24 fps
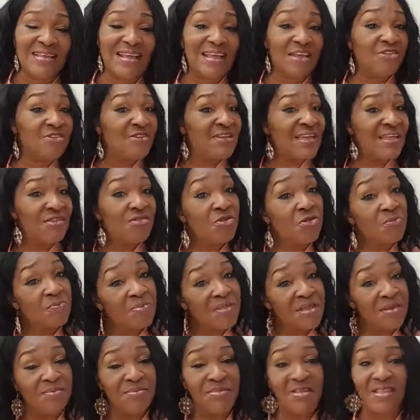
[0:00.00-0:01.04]
And you cannot
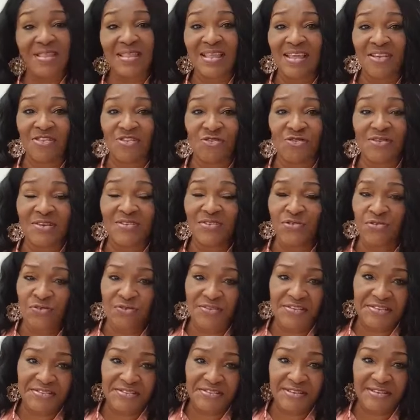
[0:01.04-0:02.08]
blame the lecturers or
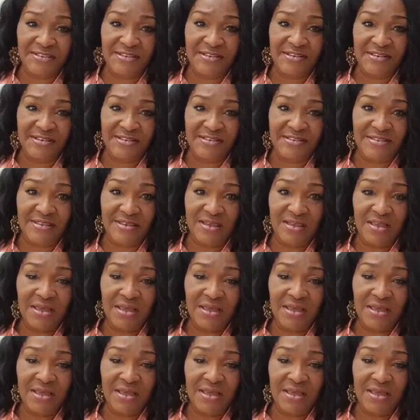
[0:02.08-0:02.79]
the teachers.